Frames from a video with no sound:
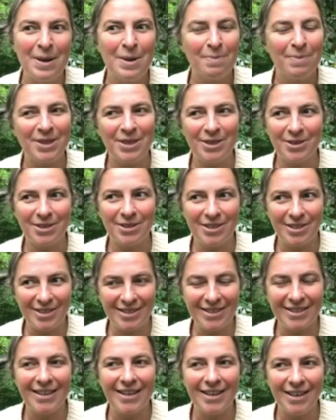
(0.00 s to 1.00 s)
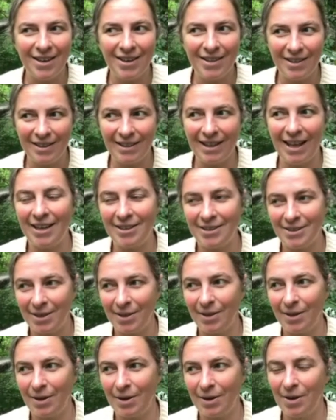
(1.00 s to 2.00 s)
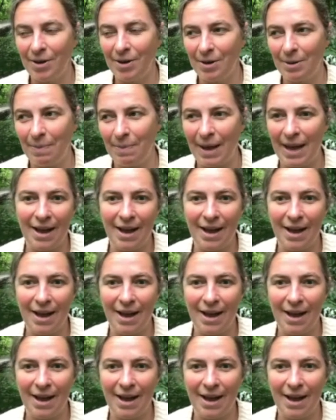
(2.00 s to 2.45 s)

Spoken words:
But there's still a lot to learn